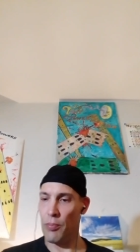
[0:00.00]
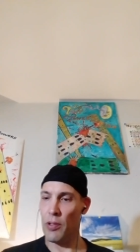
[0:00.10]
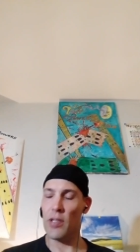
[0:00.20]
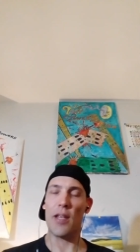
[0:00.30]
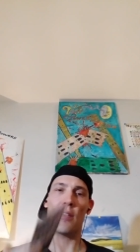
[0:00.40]

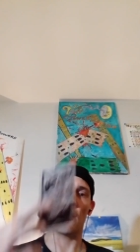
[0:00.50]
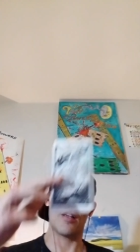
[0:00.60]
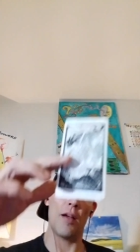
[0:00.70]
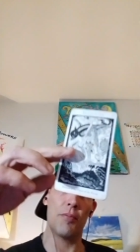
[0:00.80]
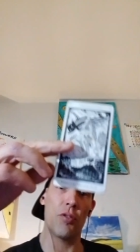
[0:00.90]
Princess of
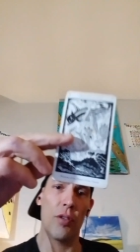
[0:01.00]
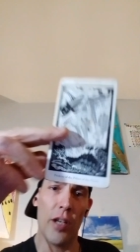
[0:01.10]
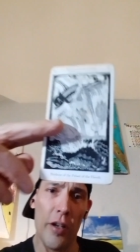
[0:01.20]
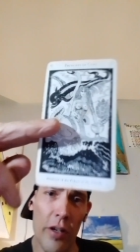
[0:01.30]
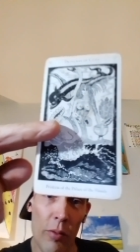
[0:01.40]
Cups, so
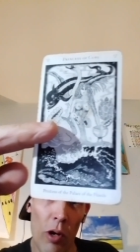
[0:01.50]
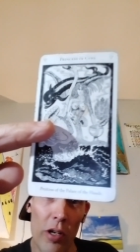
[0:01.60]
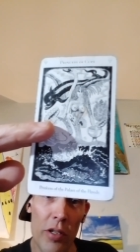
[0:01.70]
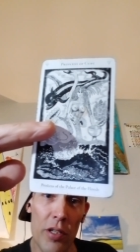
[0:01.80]
younger water